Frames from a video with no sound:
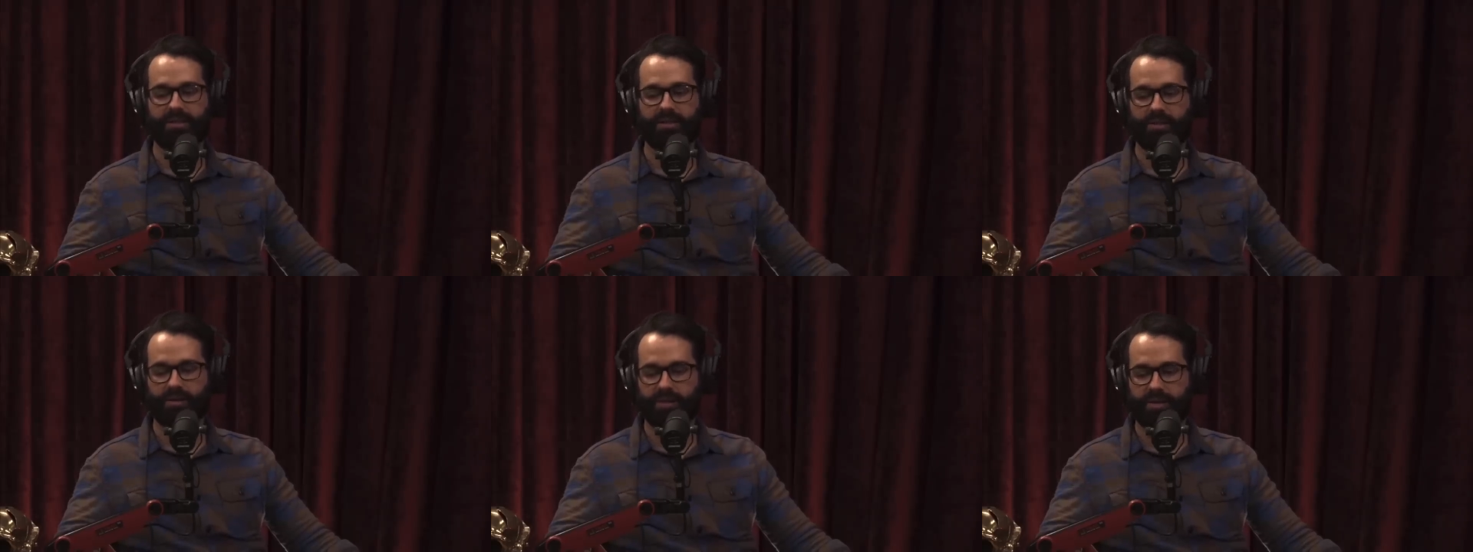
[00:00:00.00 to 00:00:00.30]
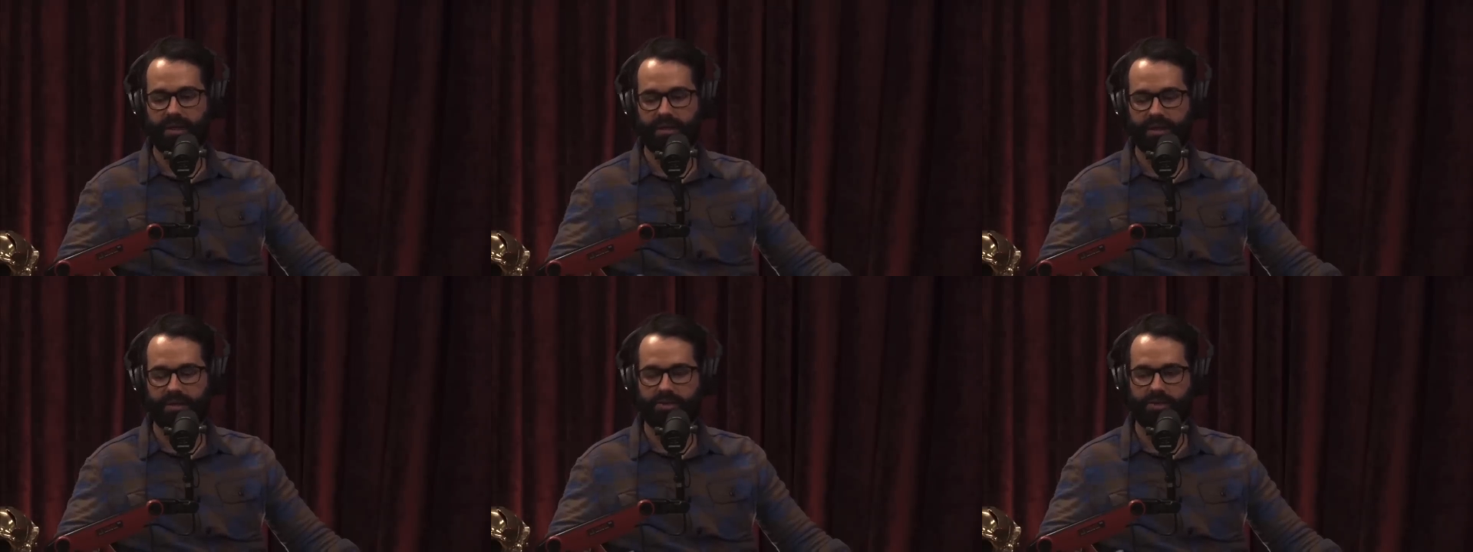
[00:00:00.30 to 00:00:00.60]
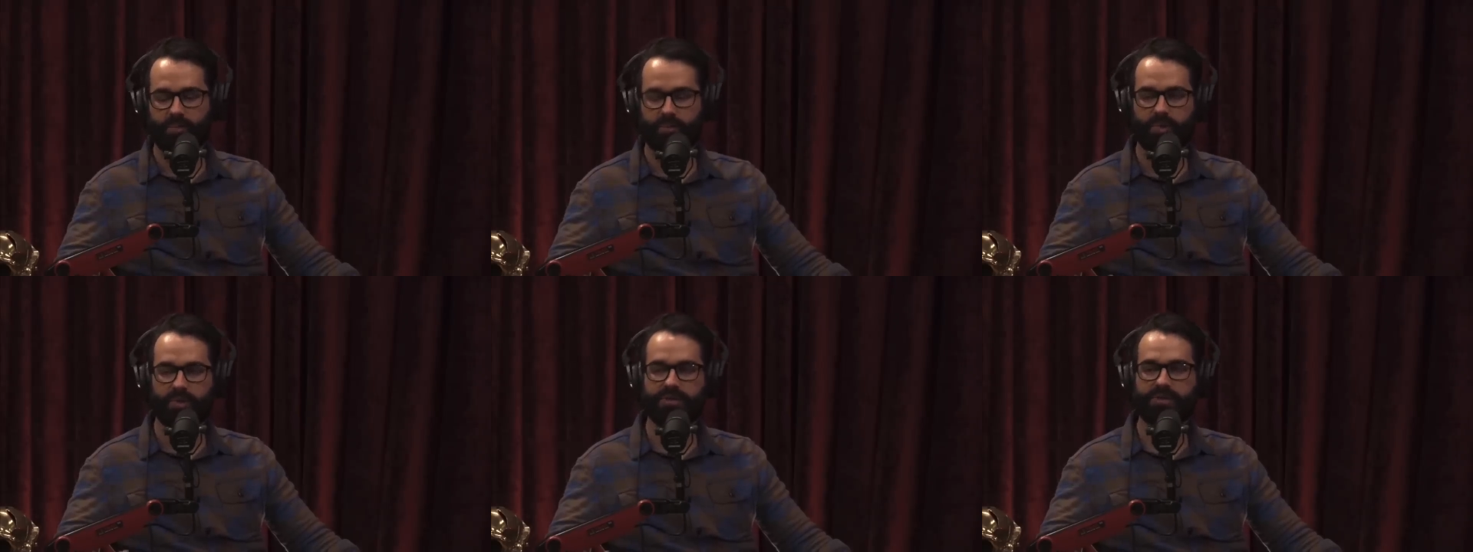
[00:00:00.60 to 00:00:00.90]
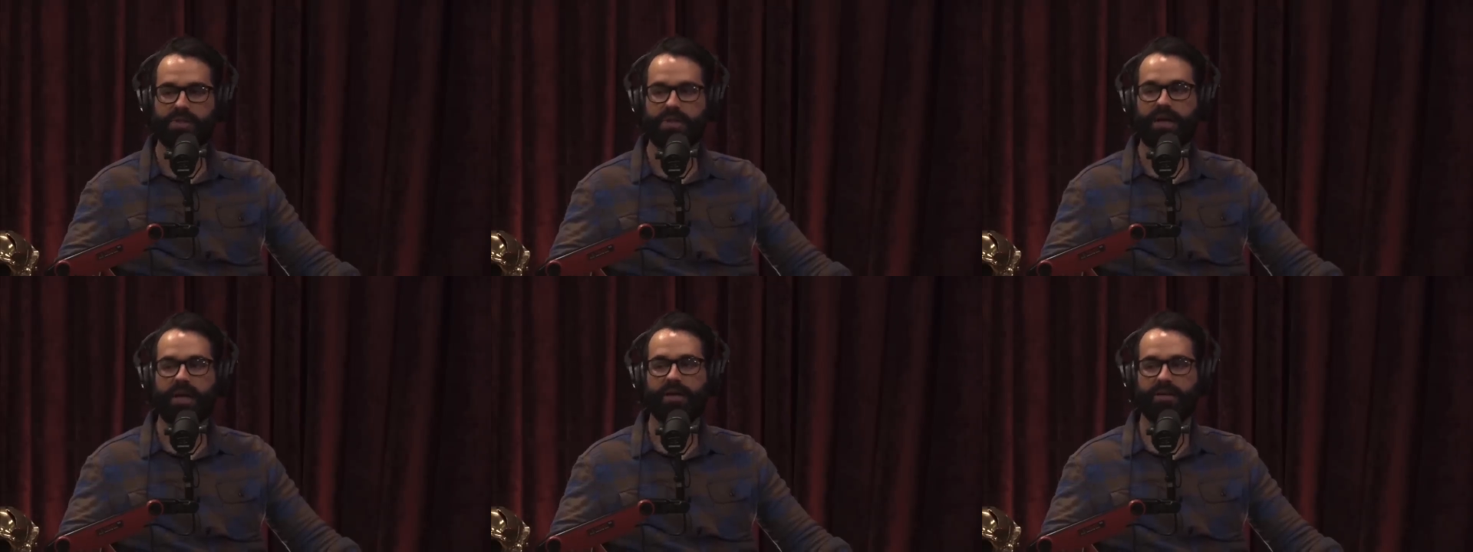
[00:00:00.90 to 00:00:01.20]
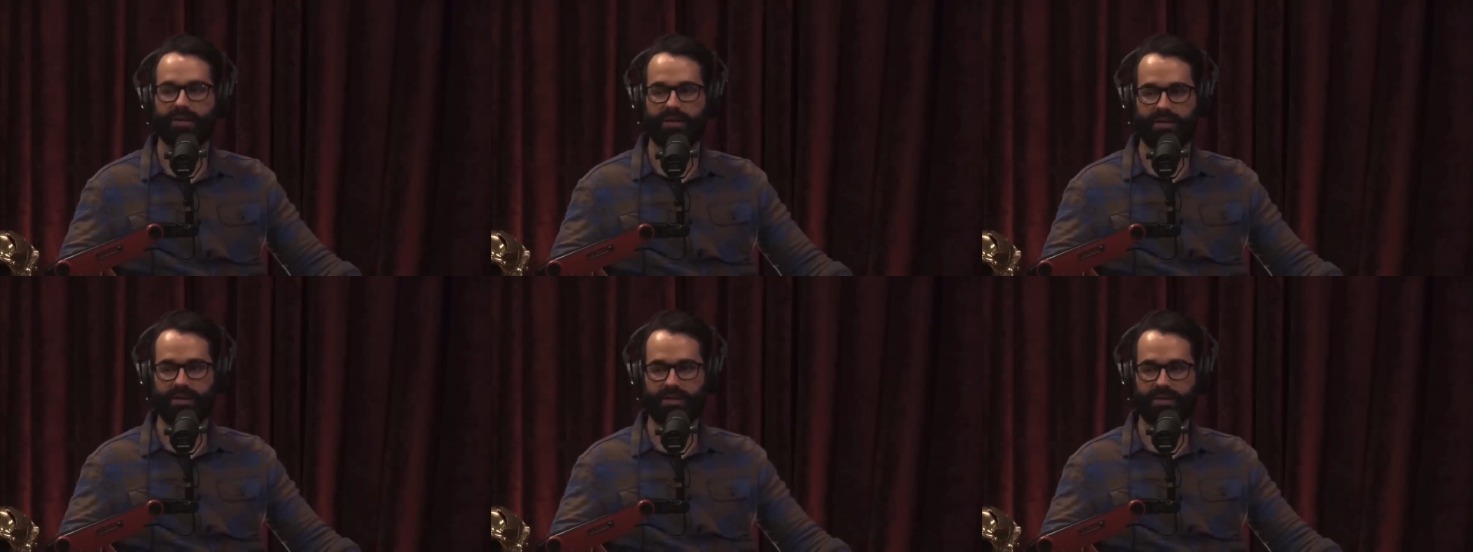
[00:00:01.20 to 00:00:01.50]
okay, that's your
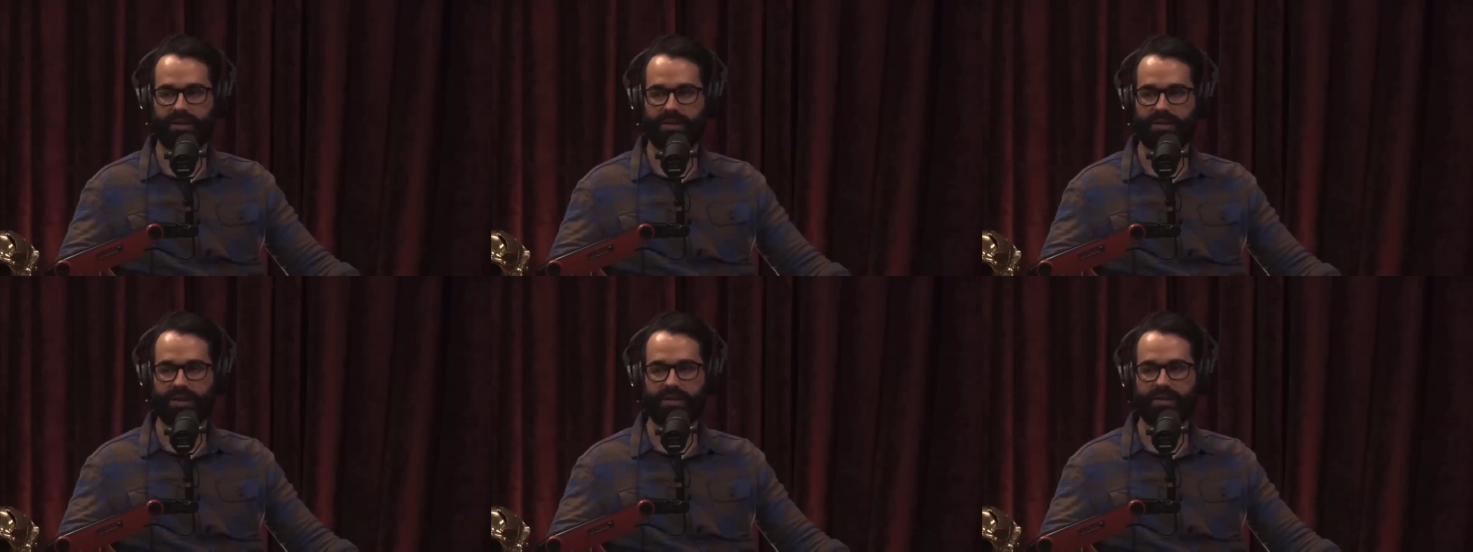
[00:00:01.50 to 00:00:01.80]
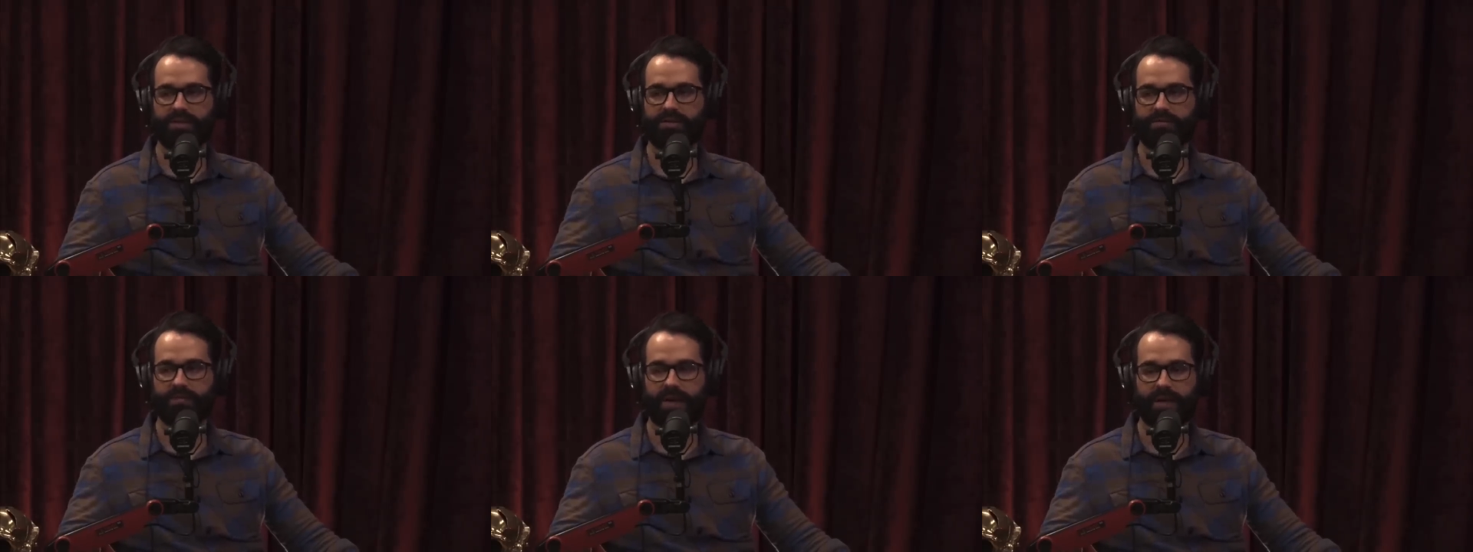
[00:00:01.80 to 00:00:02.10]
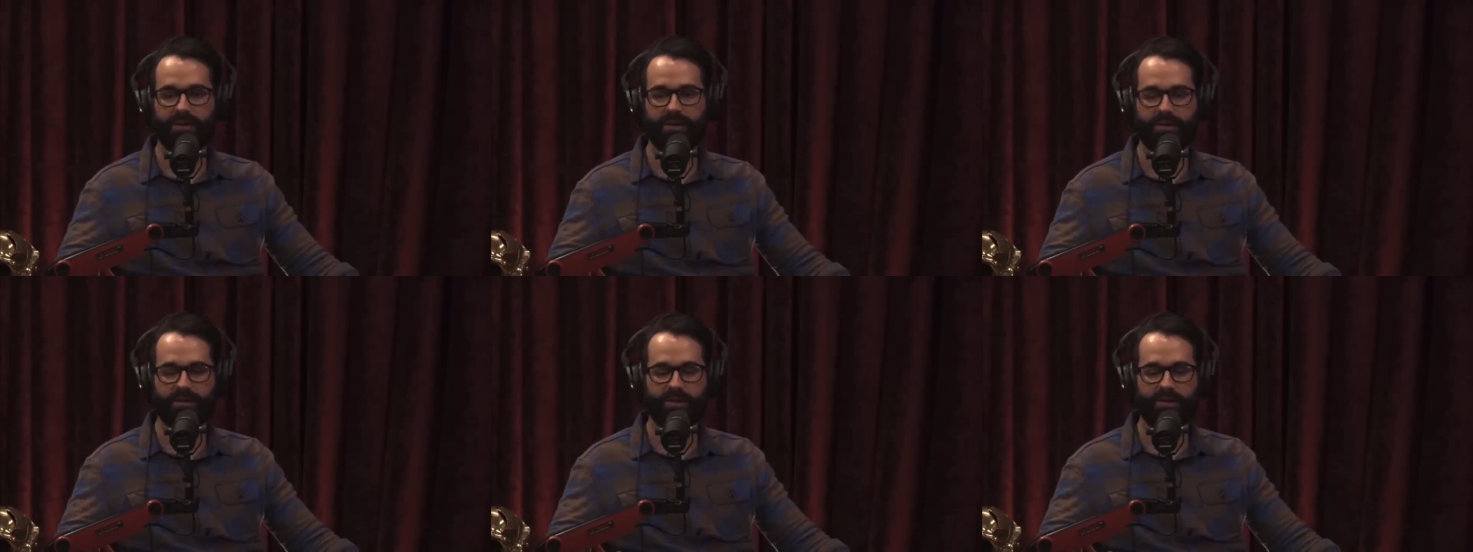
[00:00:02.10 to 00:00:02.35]
personality, and it's fine.